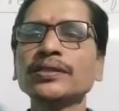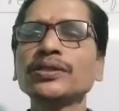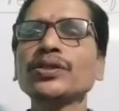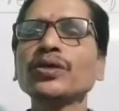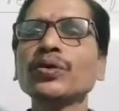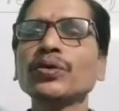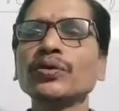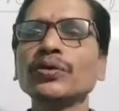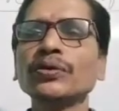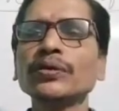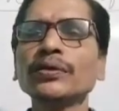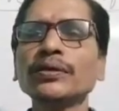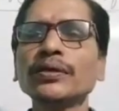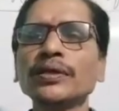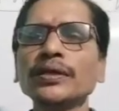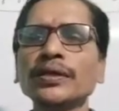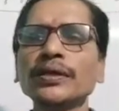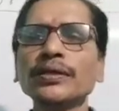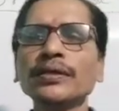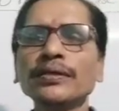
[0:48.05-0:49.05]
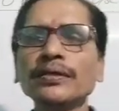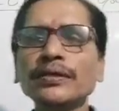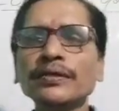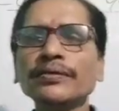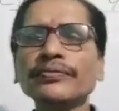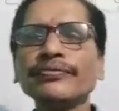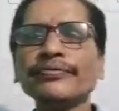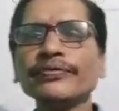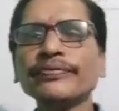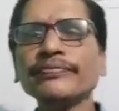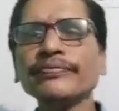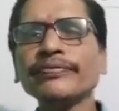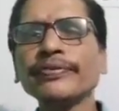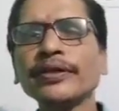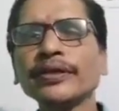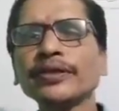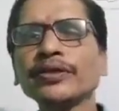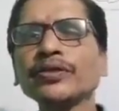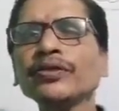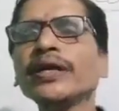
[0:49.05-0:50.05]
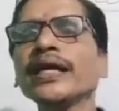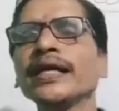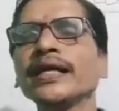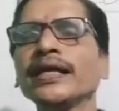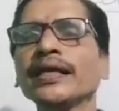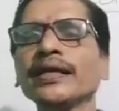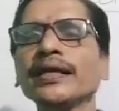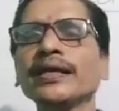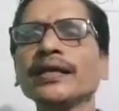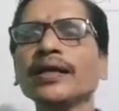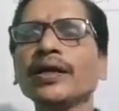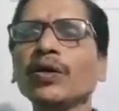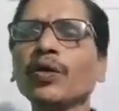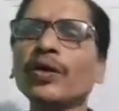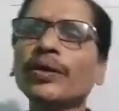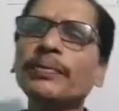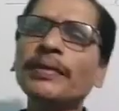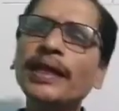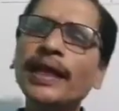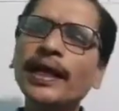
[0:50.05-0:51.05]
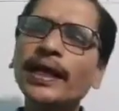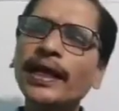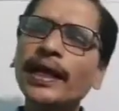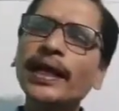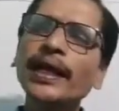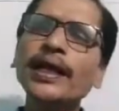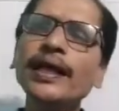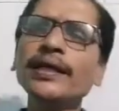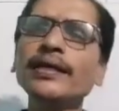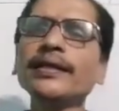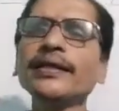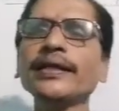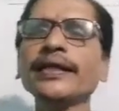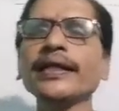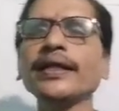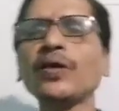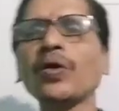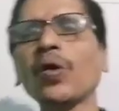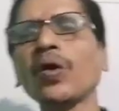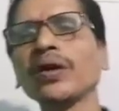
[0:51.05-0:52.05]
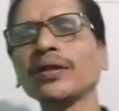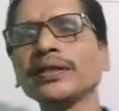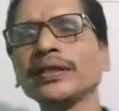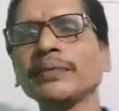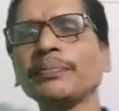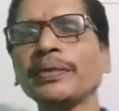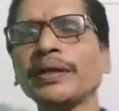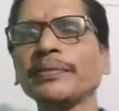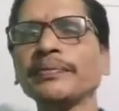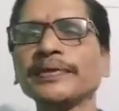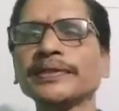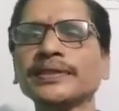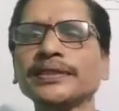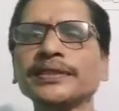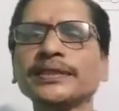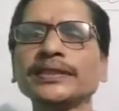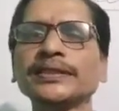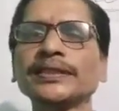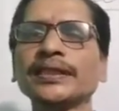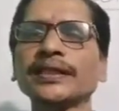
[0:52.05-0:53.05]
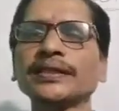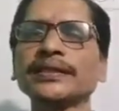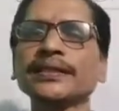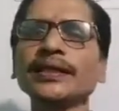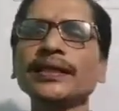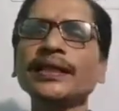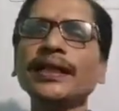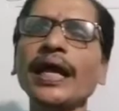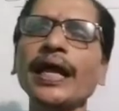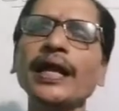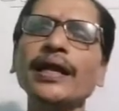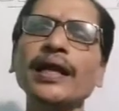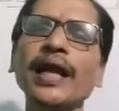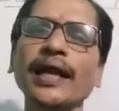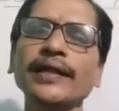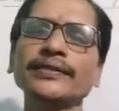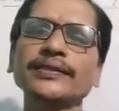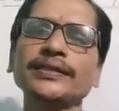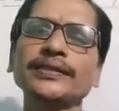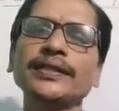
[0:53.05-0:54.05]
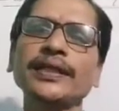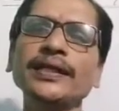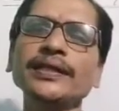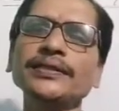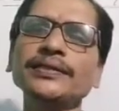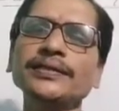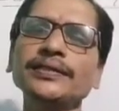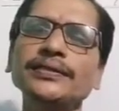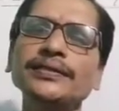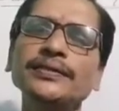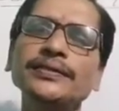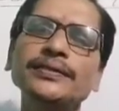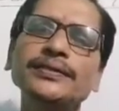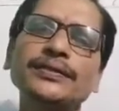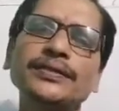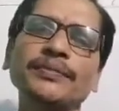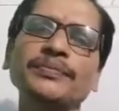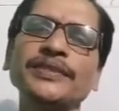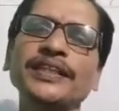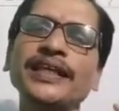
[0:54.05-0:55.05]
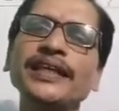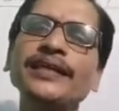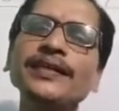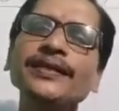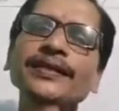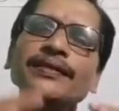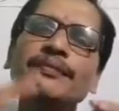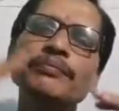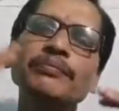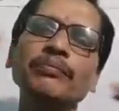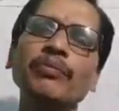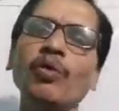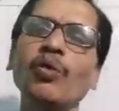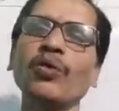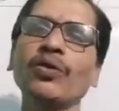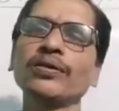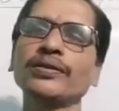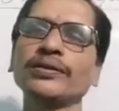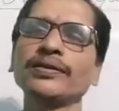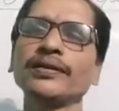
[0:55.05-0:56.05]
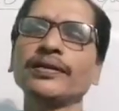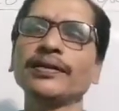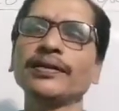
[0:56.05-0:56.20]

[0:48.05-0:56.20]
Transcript: So for today we will again recall the previous discussion and understand something more.